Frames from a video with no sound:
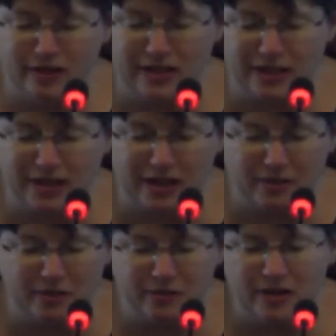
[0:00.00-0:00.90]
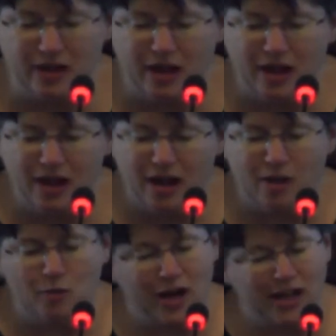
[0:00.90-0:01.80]
University in Cairo,
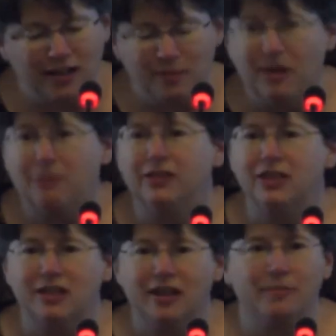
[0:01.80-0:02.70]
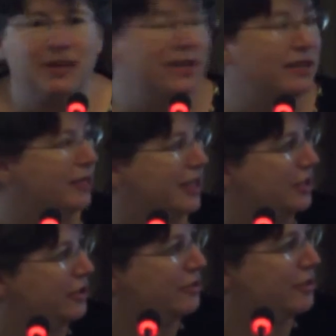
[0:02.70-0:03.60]
widely published on many different
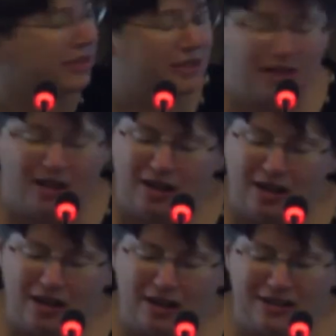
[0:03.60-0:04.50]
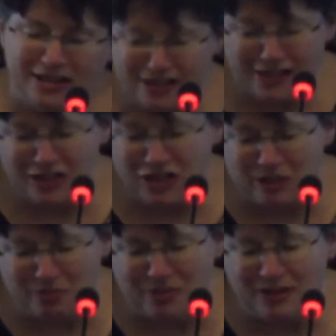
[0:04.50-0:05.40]
issues,
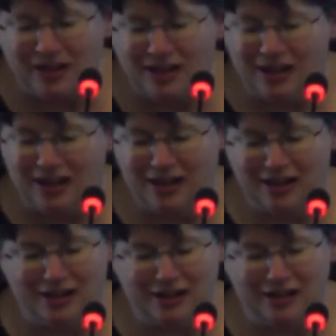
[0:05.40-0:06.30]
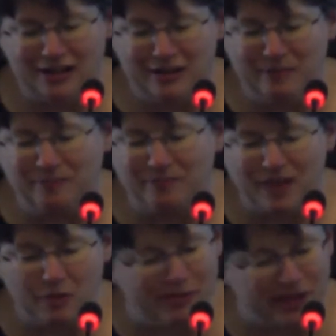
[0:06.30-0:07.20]
citizenship,
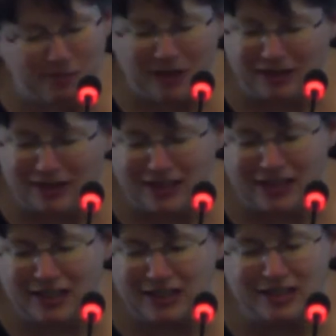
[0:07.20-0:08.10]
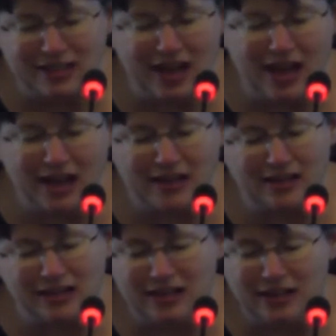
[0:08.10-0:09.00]
women in politics,
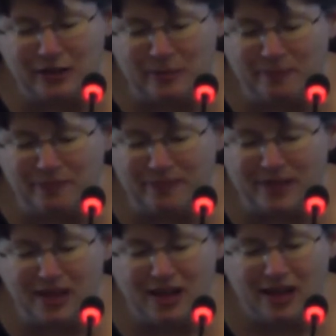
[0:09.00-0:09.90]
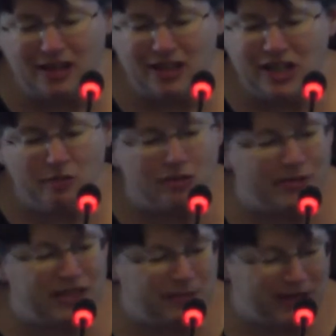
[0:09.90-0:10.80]
and she will
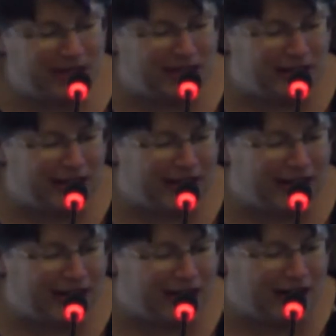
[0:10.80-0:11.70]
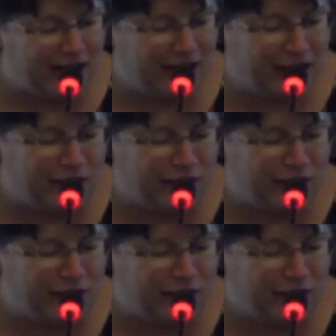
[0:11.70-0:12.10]
be speaking today on